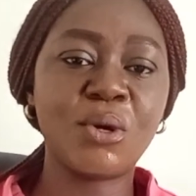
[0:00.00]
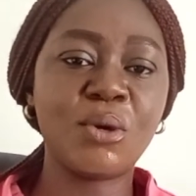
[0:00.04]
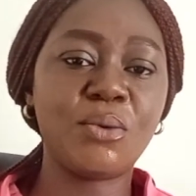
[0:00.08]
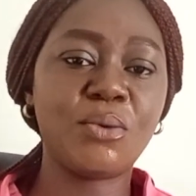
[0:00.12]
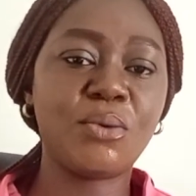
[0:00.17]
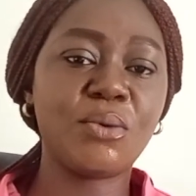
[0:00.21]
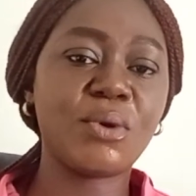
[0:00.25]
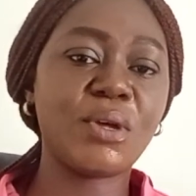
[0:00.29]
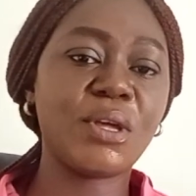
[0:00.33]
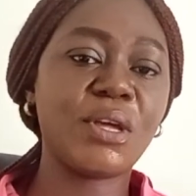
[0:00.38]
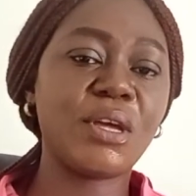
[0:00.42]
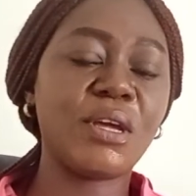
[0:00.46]

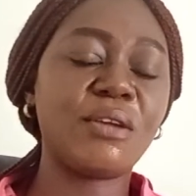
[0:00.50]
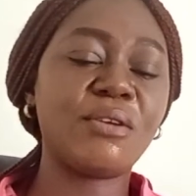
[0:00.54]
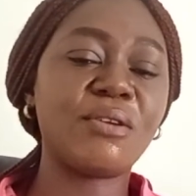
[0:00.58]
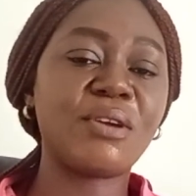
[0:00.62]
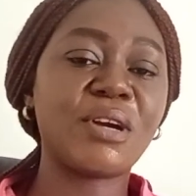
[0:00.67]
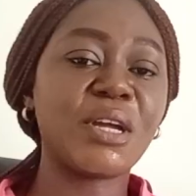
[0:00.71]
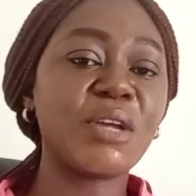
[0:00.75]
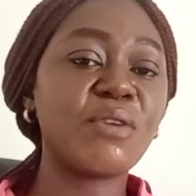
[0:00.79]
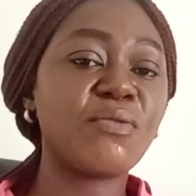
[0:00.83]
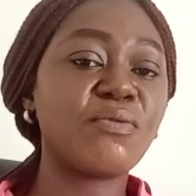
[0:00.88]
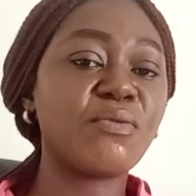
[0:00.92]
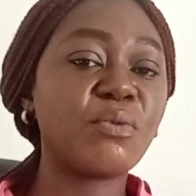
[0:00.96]
Okay, you
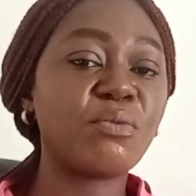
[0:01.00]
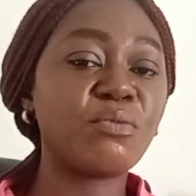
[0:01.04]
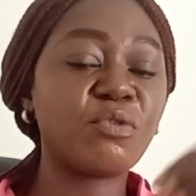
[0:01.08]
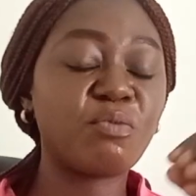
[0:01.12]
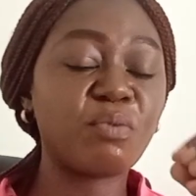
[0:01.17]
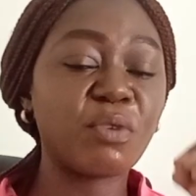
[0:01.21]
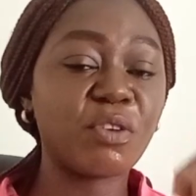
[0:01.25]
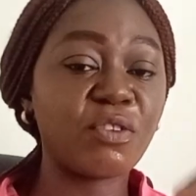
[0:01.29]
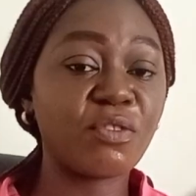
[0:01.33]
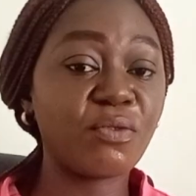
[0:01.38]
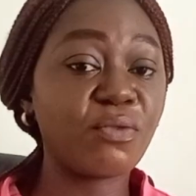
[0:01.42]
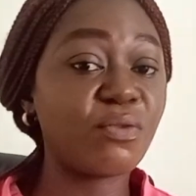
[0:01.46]
can even
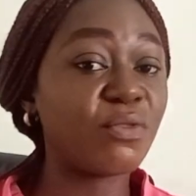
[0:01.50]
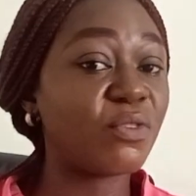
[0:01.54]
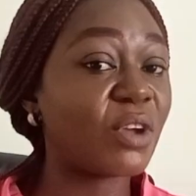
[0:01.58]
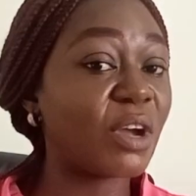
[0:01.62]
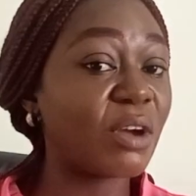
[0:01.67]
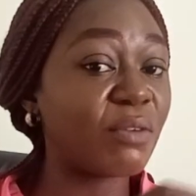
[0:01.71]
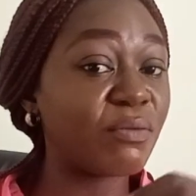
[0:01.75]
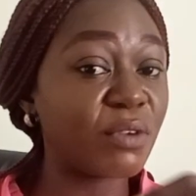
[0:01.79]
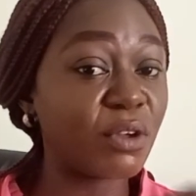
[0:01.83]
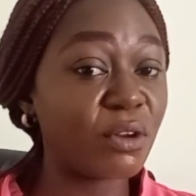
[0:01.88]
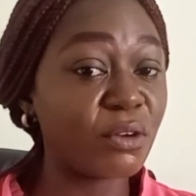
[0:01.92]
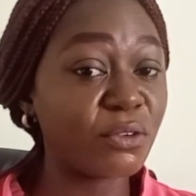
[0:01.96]
specifically, if you
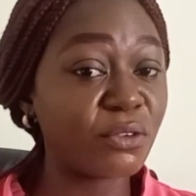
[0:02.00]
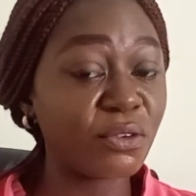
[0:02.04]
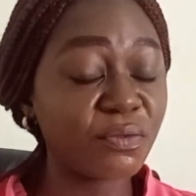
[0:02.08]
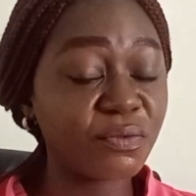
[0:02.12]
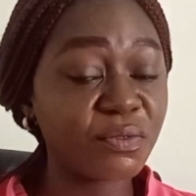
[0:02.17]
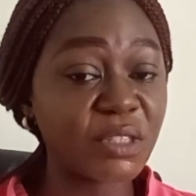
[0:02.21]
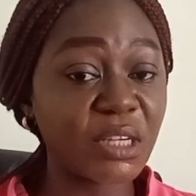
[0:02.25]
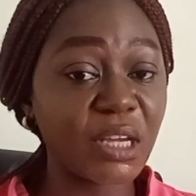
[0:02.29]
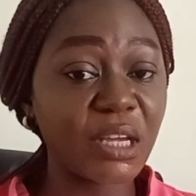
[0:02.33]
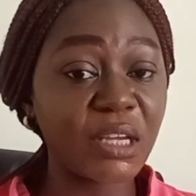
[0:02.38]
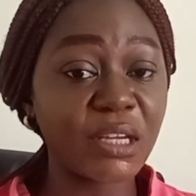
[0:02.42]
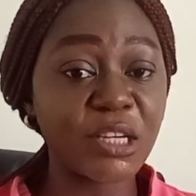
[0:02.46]
have enough
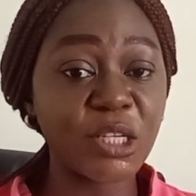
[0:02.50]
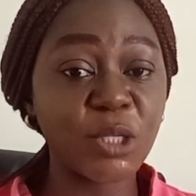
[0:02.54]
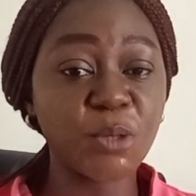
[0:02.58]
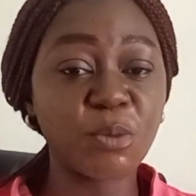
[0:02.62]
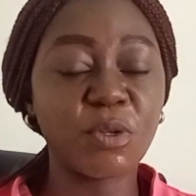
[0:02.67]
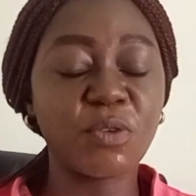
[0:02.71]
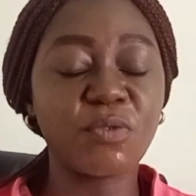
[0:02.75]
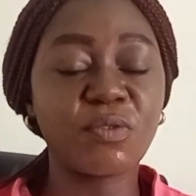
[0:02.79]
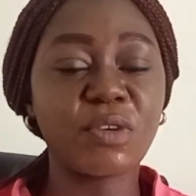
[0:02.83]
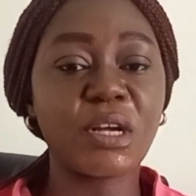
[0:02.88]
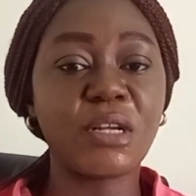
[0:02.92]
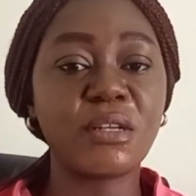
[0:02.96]
time, you can
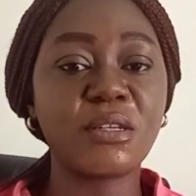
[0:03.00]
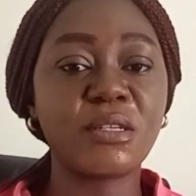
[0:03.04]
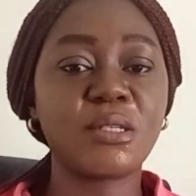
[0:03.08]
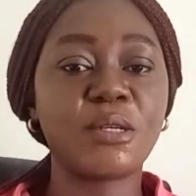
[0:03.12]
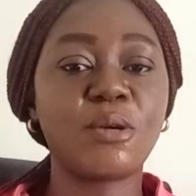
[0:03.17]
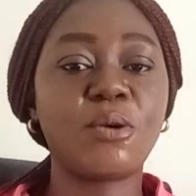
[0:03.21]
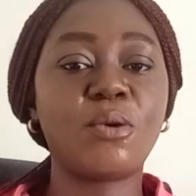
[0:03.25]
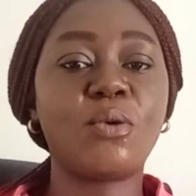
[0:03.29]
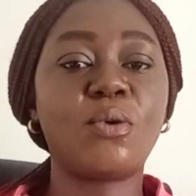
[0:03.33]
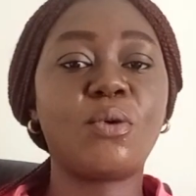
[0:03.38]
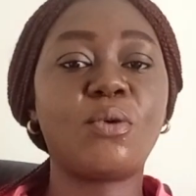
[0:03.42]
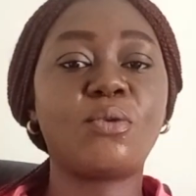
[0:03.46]
specifically
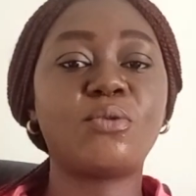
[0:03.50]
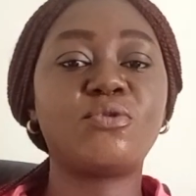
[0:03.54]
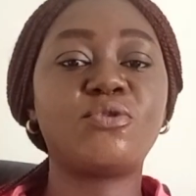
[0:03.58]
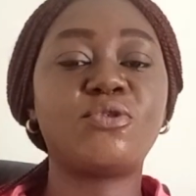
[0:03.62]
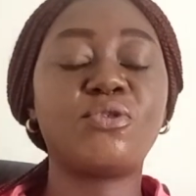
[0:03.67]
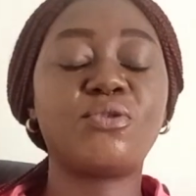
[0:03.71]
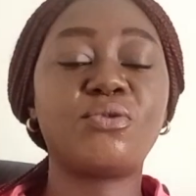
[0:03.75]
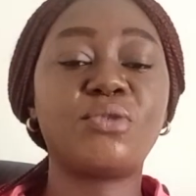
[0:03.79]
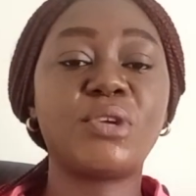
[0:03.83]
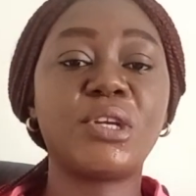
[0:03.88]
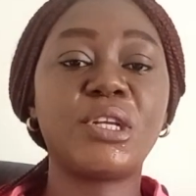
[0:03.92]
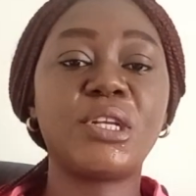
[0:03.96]
say, oh,
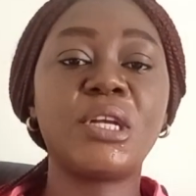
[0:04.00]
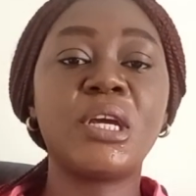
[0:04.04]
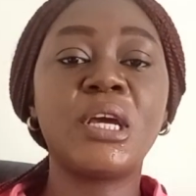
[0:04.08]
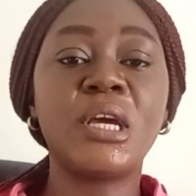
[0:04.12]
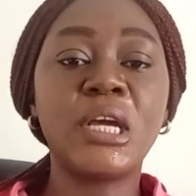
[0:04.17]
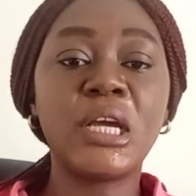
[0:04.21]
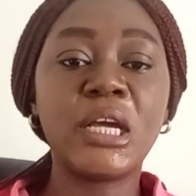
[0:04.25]
during